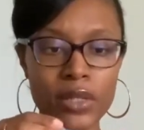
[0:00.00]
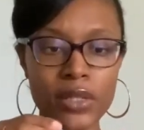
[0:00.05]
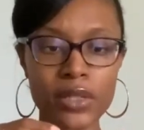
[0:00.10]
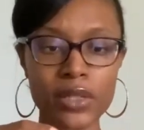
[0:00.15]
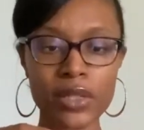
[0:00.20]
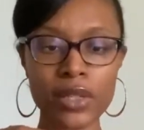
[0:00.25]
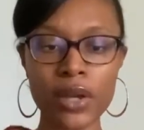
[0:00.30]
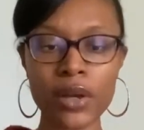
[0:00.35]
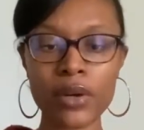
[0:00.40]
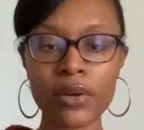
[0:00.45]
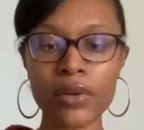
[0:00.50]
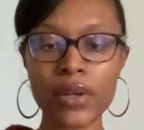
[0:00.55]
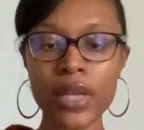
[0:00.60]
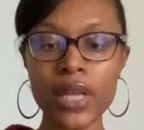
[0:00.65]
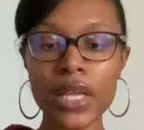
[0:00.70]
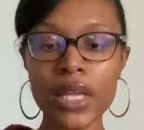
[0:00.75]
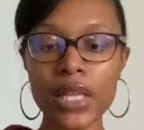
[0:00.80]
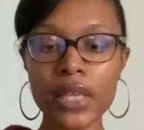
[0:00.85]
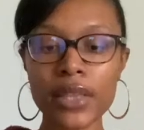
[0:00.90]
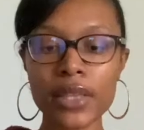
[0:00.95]
So
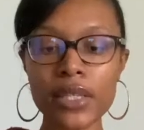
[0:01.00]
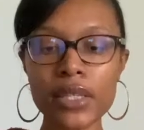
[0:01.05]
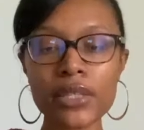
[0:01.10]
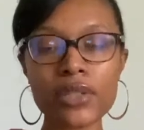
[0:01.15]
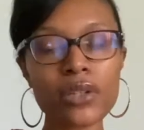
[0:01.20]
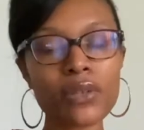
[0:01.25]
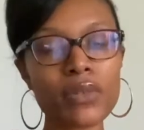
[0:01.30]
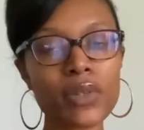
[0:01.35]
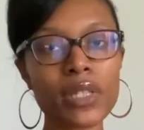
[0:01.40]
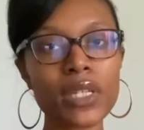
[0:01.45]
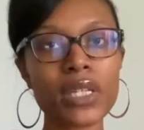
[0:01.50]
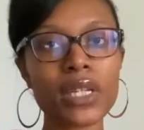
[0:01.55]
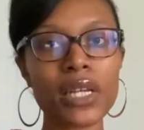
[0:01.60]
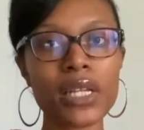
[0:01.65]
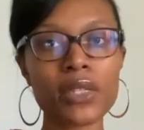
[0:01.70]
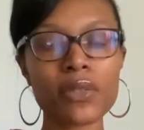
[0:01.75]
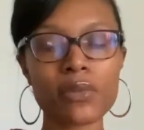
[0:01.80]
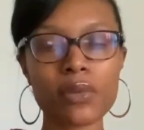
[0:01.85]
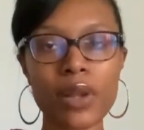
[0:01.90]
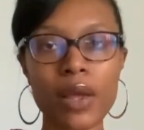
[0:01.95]
these are really nice
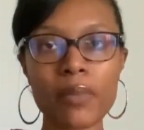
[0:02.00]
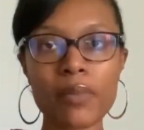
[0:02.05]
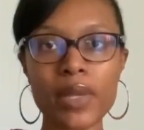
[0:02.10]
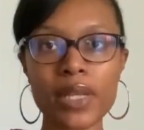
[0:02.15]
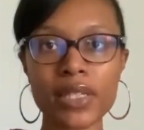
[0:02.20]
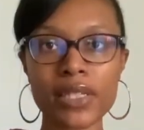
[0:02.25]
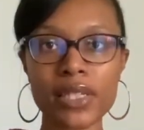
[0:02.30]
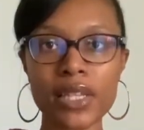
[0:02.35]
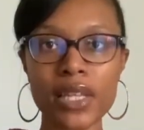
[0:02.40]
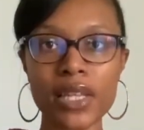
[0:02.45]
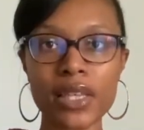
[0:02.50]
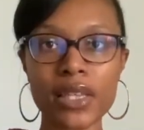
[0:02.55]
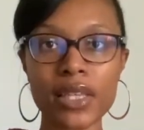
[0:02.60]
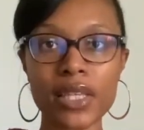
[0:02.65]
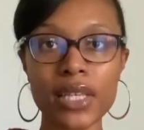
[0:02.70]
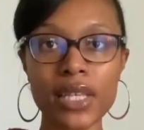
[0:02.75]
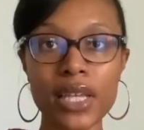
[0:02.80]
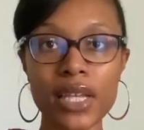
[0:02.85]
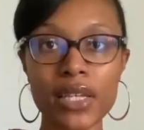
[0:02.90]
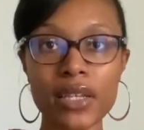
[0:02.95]
when I'm mixing the
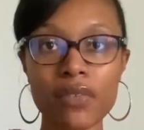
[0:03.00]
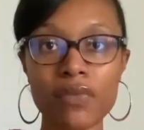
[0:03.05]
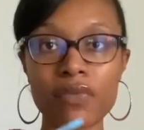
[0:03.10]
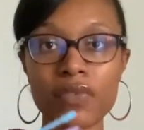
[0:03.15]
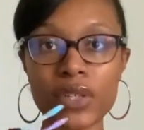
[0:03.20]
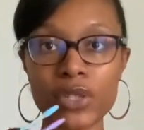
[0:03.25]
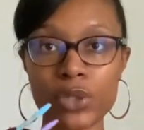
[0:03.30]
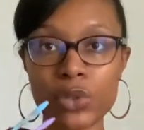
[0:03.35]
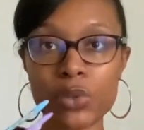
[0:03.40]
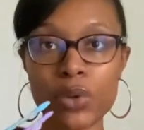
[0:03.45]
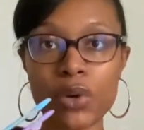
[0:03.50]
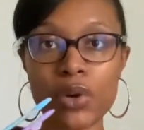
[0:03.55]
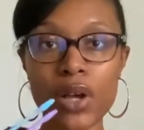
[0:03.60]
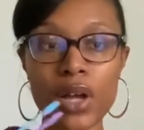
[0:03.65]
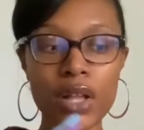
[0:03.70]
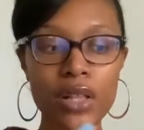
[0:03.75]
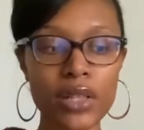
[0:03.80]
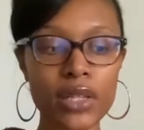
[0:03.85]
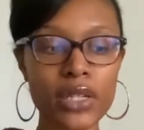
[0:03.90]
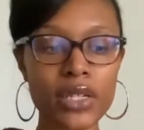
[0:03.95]
individual
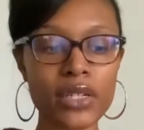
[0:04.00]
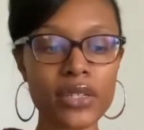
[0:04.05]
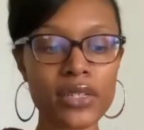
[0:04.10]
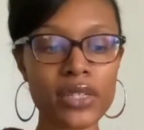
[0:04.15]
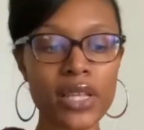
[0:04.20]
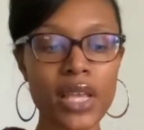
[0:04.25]
colors.